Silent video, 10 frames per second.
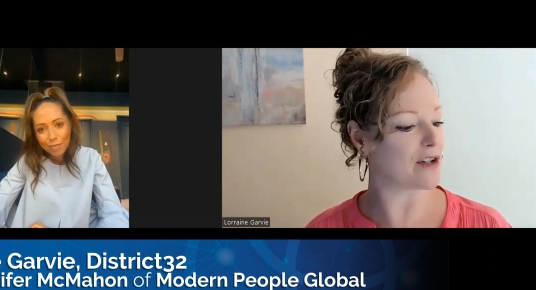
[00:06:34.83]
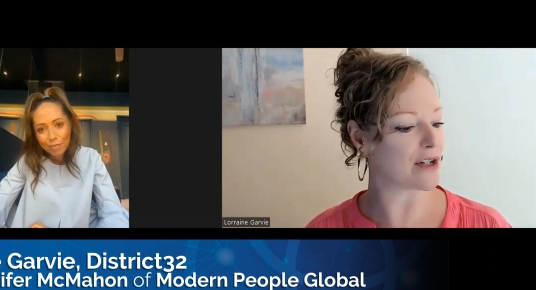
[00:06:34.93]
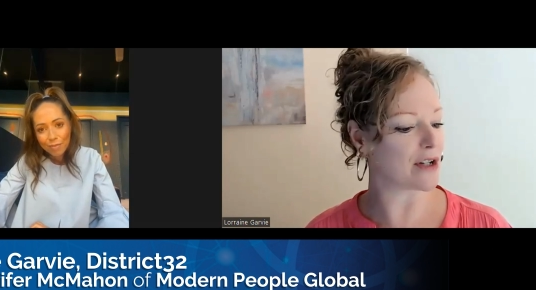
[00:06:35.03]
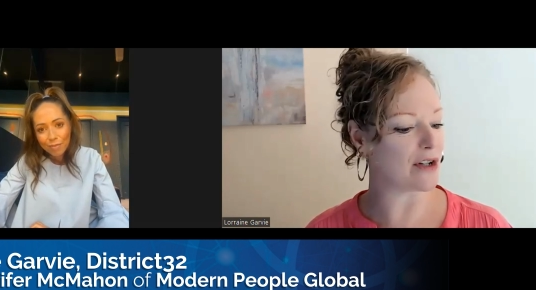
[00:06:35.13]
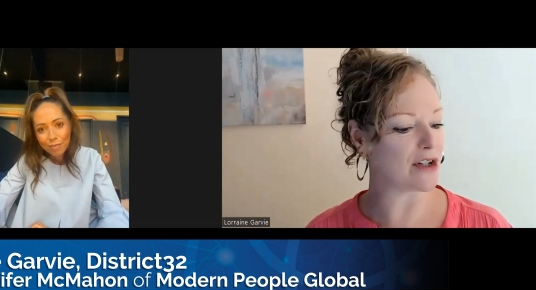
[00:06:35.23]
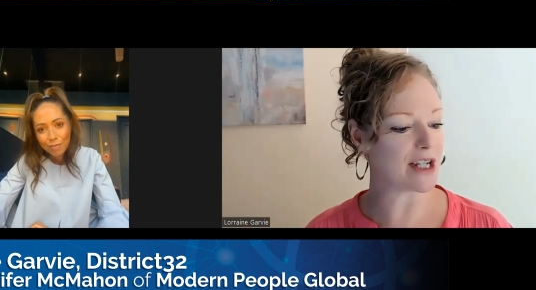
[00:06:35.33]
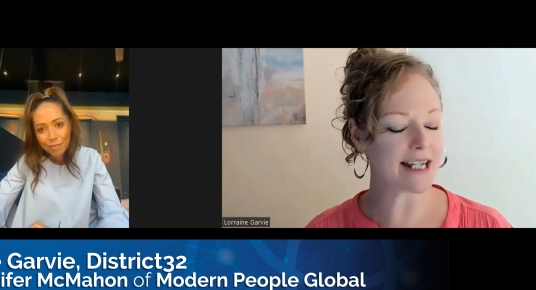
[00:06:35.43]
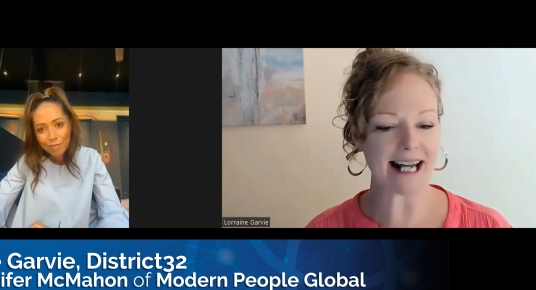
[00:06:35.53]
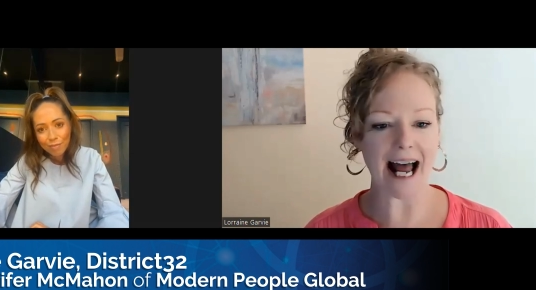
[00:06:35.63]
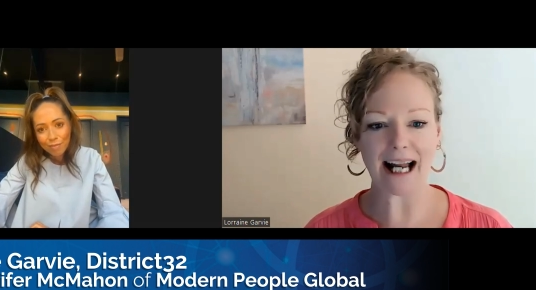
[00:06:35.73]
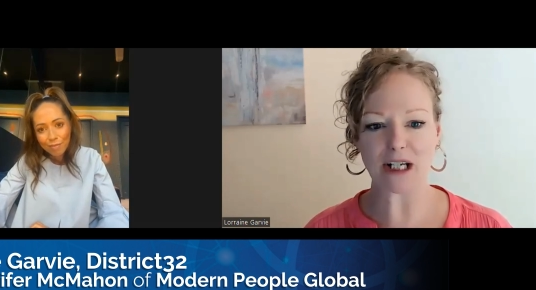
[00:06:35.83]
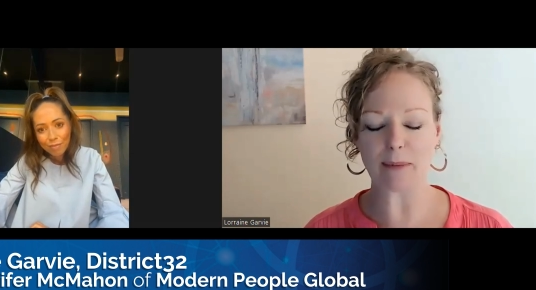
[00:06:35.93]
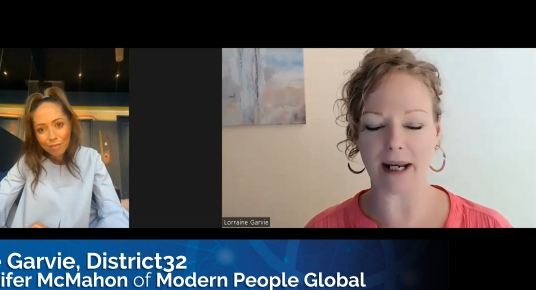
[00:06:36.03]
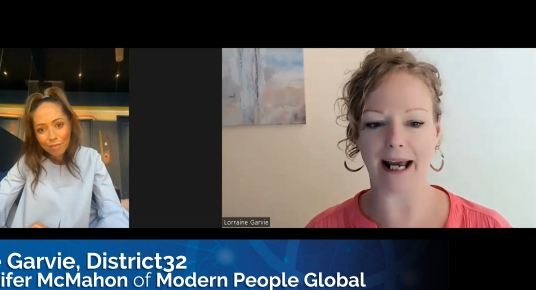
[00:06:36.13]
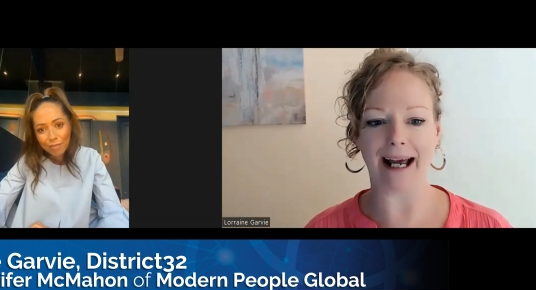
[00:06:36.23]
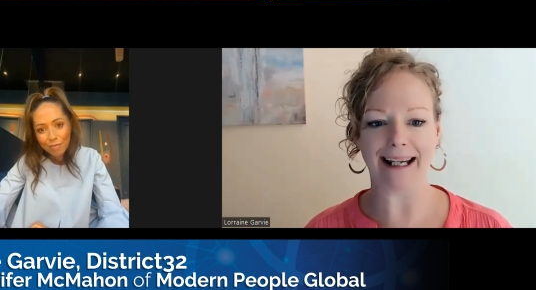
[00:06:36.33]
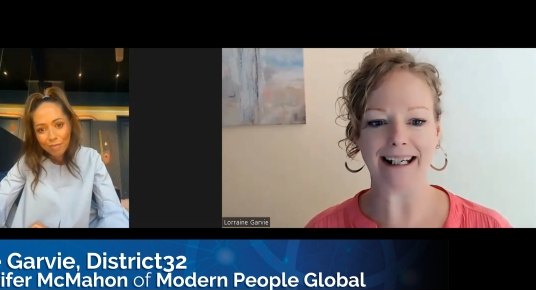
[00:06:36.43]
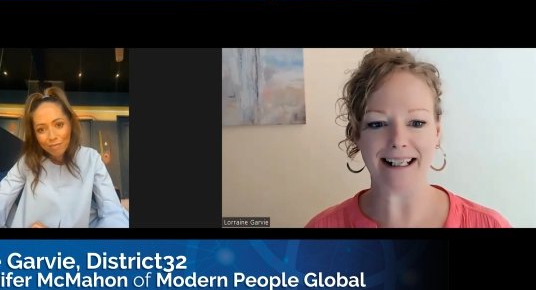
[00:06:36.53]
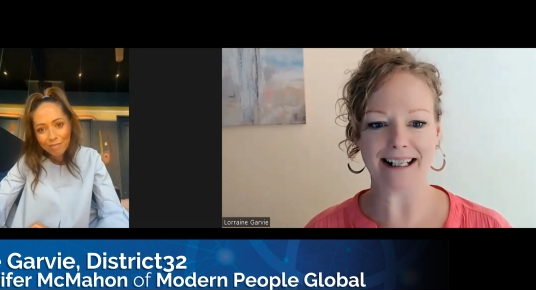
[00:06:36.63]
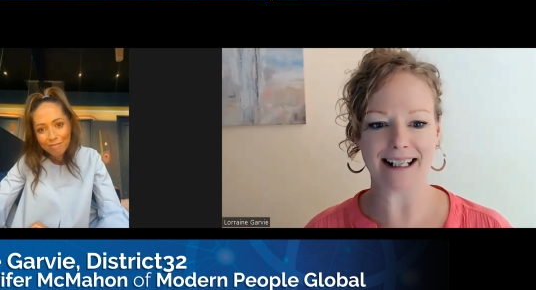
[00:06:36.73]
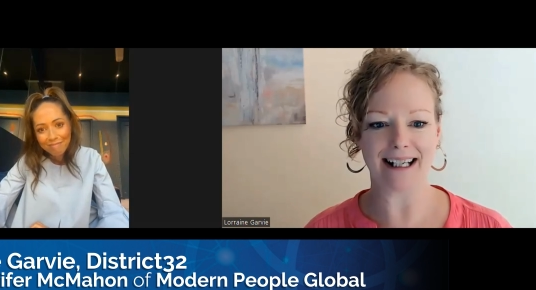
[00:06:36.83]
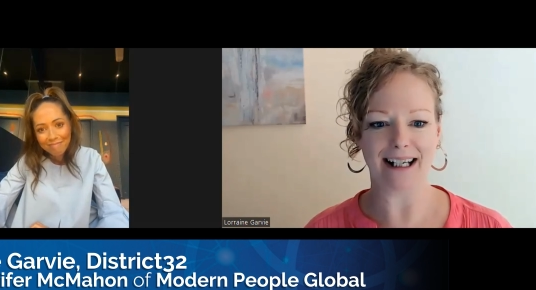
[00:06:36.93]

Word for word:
Speaker 1: just you just stand behind,